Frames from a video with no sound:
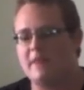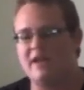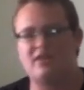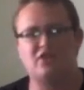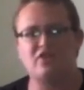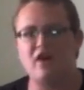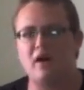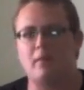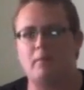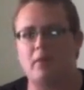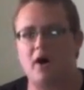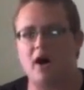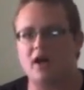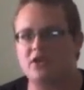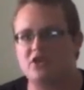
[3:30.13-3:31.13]
it's not
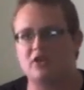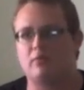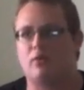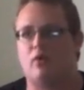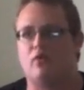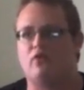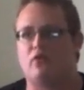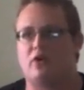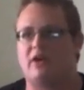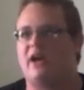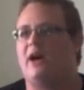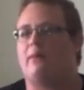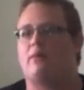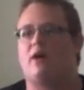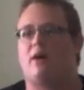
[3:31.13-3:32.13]
possible for
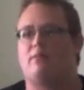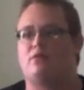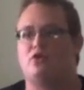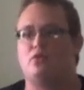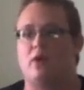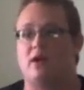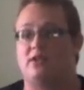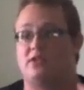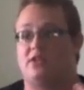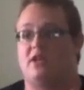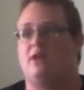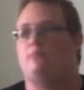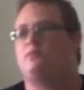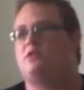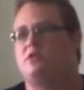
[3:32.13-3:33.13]
Capcom to
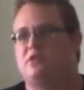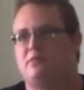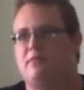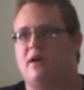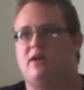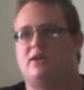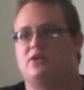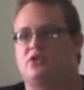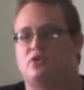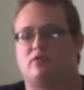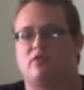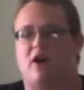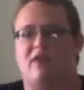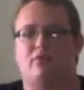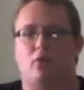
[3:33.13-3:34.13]
attempt to make a
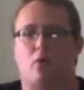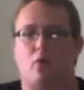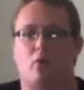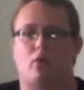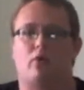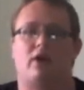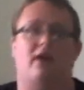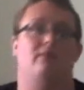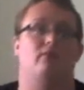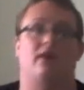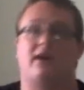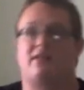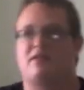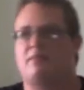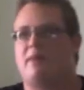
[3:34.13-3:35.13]
survival horror game
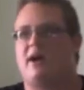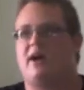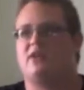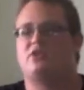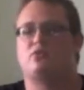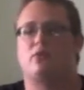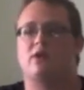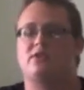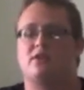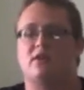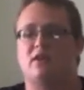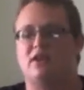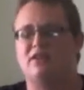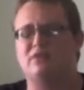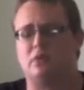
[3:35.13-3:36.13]
like the past
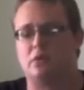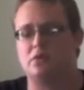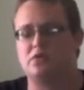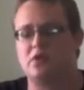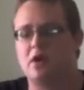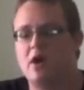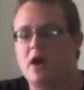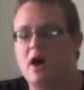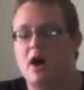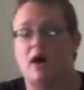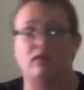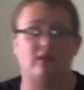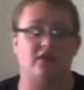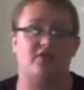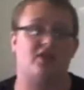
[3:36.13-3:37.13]
Resident Evils,
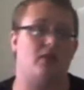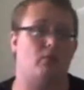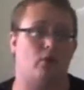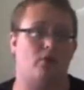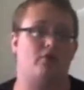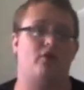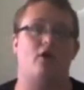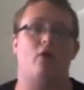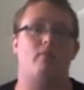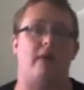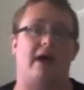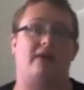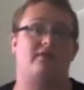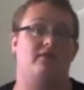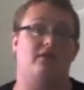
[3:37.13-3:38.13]
unless they were to go
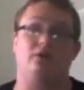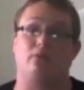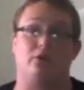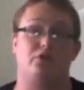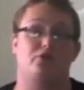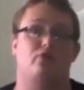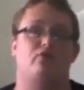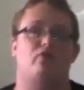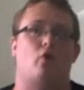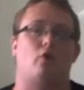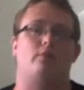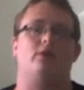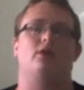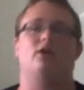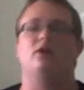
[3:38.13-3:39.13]
back to the original
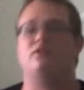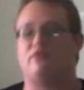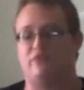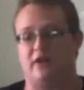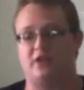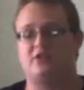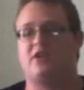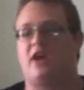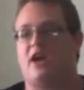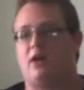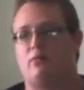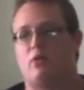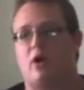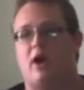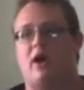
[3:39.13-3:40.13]
formula of fixed
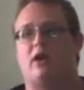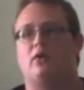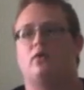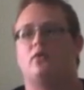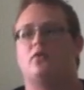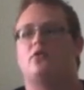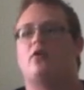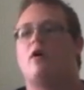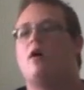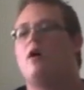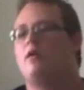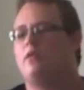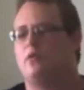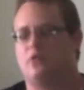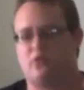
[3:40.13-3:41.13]
camera angles,
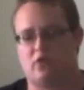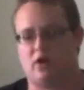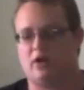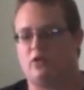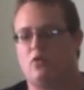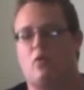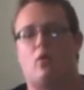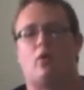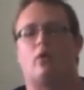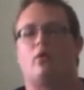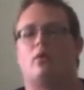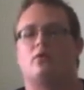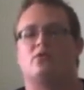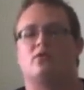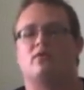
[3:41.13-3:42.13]
those tight
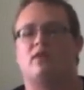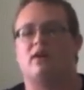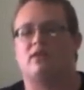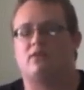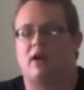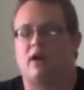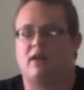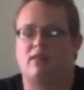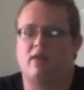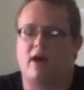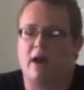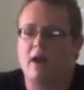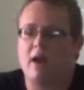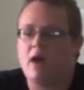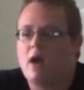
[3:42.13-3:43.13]
corridors and things like
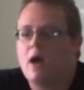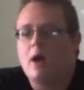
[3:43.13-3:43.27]
that.